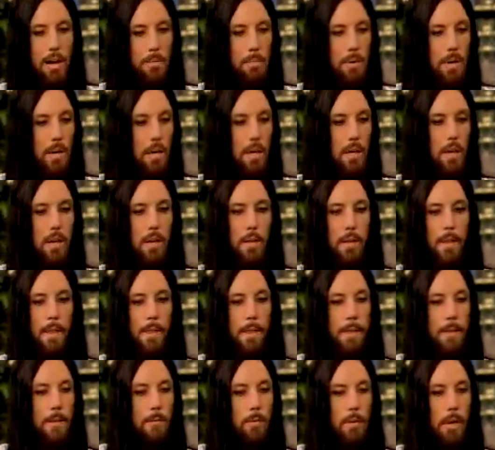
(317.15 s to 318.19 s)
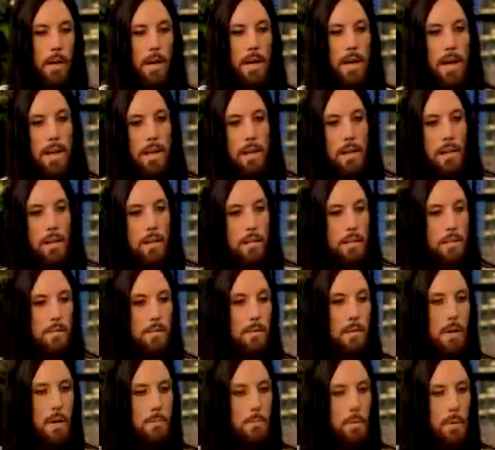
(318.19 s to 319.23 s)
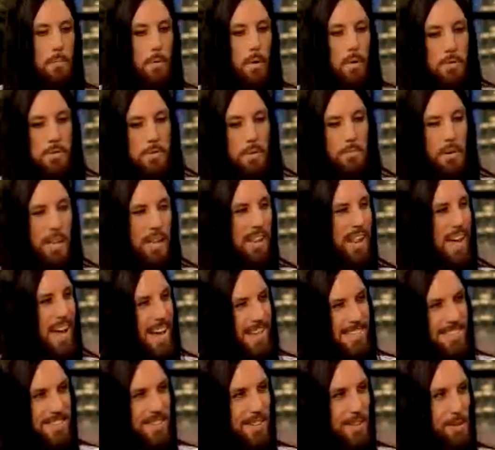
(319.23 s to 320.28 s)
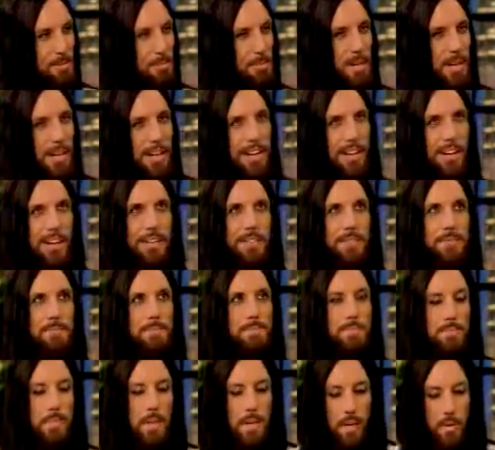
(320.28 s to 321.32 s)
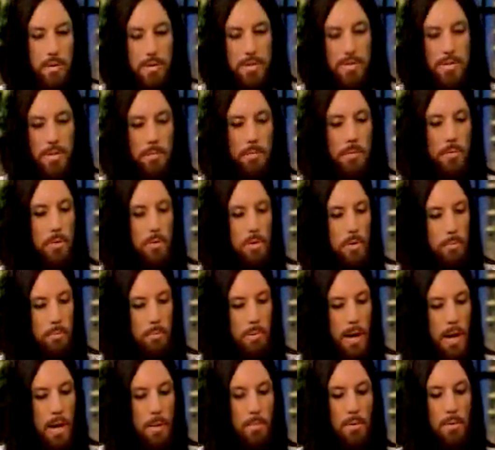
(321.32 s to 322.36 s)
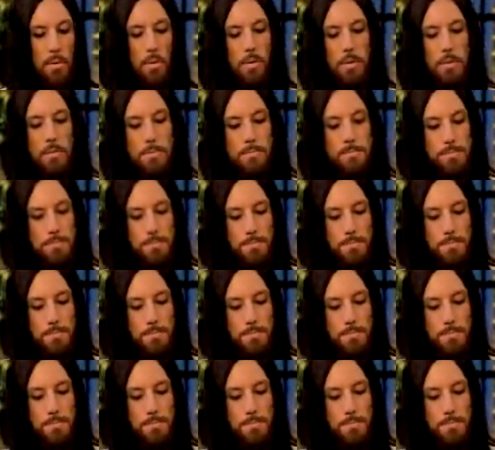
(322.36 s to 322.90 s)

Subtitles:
But when I remember I was on my last little bit, and I was thumbing through the Bible going,